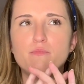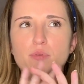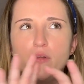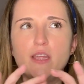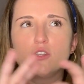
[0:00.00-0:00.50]

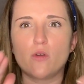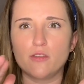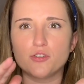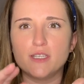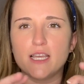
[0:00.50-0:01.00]
beauty and
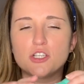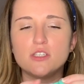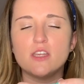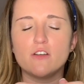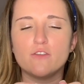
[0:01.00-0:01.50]
toiletry
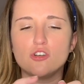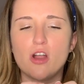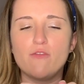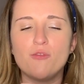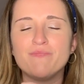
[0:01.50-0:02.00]
sections that are for
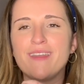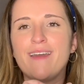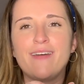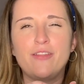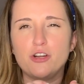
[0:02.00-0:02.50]
travel,
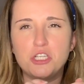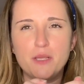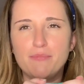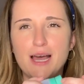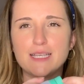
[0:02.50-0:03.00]
they're
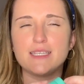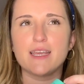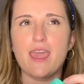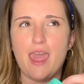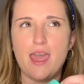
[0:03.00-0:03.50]
cheap
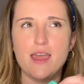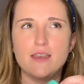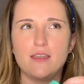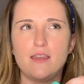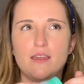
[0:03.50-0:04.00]
plastic and